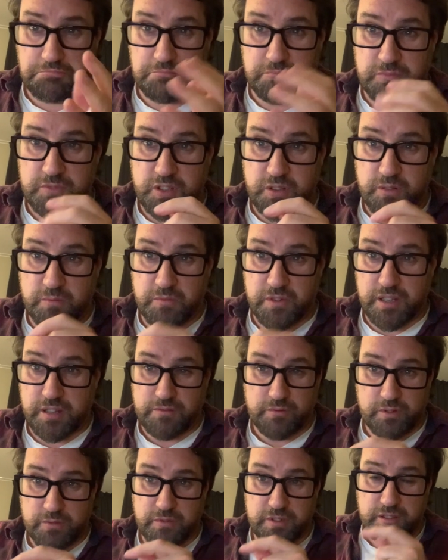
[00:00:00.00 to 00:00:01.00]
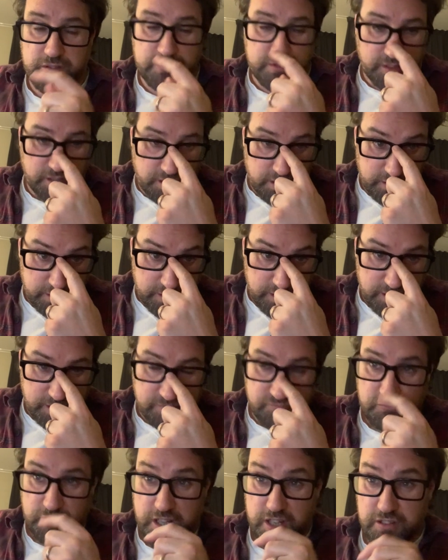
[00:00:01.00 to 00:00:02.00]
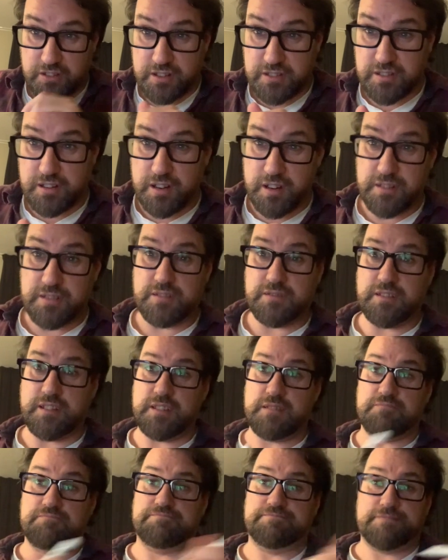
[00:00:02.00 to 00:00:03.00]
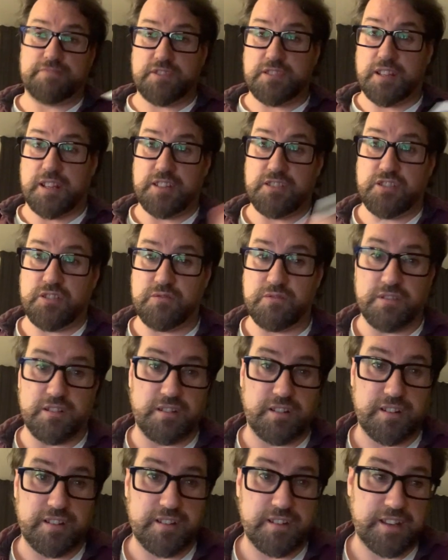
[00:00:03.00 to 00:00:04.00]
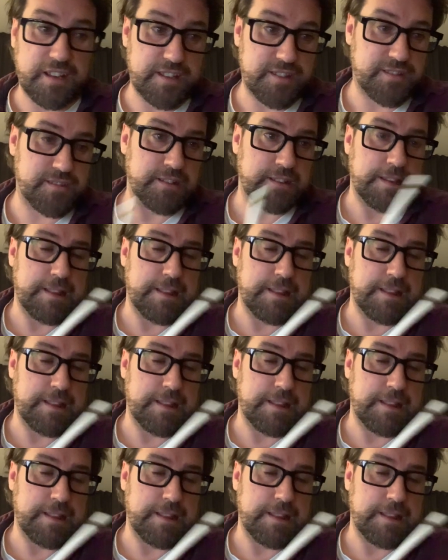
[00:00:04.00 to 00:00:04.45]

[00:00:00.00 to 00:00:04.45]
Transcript: doing my, what we used to call the intersearch, it's like a junior high, I guess,